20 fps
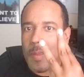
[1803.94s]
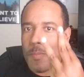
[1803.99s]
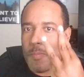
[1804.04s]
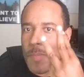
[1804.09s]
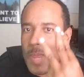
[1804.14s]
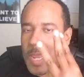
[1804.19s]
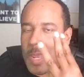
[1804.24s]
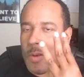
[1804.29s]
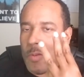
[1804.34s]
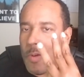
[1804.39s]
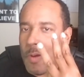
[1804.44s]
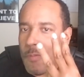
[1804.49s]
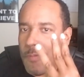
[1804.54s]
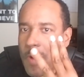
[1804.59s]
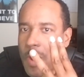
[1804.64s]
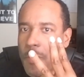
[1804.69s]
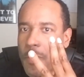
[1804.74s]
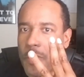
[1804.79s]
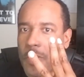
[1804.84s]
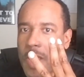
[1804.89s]
Men who are
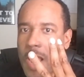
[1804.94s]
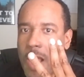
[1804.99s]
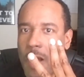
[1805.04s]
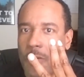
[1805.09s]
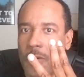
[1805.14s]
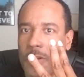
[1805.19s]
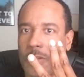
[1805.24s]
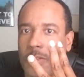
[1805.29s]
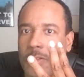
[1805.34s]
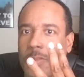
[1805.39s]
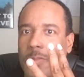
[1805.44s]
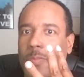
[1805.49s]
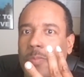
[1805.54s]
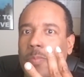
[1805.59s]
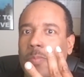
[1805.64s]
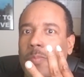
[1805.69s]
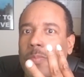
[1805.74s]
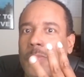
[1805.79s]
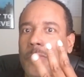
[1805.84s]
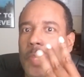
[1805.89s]
verbal cowards
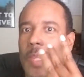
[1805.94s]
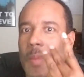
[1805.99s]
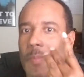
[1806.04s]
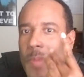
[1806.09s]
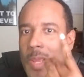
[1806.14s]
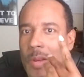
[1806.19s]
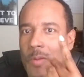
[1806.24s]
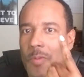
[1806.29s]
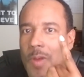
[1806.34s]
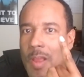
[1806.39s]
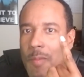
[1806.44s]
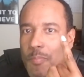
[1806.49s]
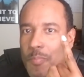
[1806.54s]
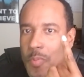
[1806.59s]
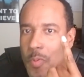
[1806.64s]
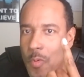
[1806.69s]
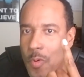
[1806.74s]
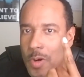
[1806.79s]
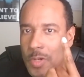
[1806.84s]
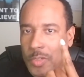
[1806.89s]
and men who have
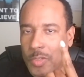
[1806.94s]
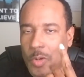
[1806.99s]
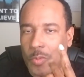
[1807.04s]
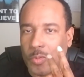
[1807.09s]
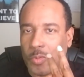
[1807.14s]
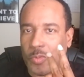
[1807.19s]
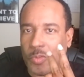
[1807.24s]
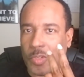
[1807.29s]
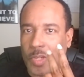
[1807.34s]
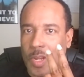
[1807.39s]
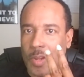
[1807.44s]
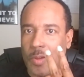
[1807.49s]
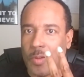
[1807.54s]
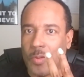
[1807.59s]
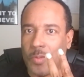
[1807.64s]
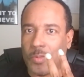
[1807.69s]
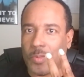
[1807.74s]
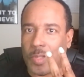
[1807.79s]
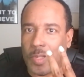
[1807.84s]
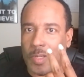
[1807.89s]
poor social
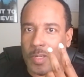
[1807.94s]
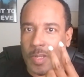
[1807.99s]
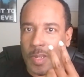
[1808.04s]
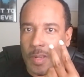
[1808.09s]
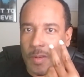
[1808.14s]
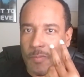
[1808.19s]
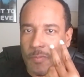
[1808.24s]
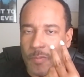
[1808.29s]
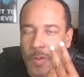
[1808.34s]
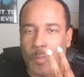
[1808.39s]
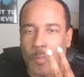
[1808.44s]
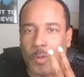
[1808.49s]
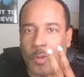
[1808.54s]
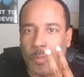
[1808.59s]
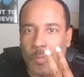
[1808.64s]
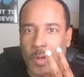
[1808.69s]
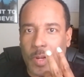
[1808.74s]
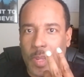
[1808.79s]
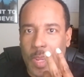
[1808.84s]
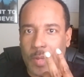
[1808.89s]
skills and, and verbal
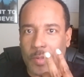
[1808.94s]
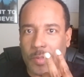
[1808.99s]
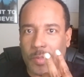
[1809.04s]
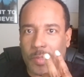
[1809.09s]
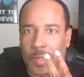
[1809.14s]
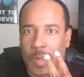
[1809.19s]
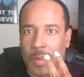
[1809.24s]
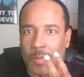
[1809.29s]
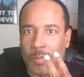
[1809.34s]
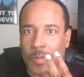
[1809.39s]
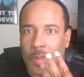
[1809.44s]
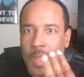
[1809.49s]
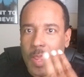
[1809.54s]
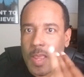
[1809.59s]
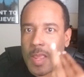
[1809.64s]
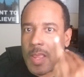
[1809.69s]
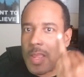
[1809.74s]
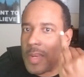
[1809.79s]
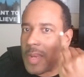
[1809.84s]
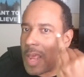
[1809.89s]
communication skills.
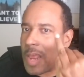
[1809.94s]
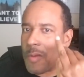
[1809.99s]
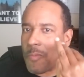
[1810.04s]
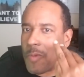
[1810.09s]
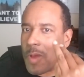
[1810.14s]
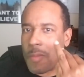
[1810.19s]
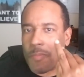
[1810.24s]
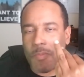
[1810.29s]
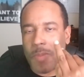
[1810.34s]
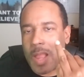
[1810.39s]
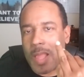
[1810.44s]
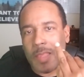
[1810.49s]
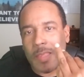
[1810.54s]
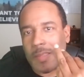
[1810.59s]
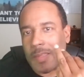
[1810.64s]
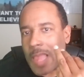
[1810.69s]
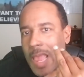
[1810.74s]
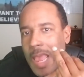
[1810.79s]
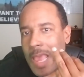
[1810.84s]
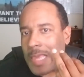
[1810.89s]
Now, the one
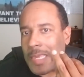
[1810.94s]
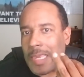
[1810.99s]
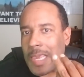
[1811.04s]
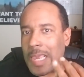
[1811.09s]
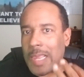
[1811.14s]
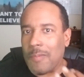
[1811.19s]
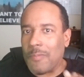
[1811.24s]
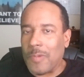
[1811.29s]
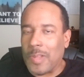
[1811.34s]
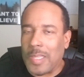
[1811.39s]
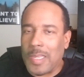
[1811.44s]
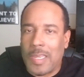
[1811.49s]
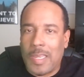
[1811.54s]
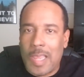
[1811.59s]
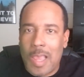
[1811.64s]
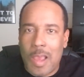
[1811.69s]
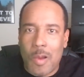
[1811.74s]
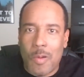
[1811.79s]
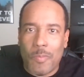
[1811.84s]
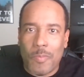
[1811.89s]
brothers I can't really
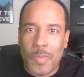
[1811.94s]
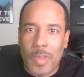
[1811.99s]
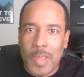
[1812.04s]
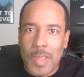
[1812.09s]
help.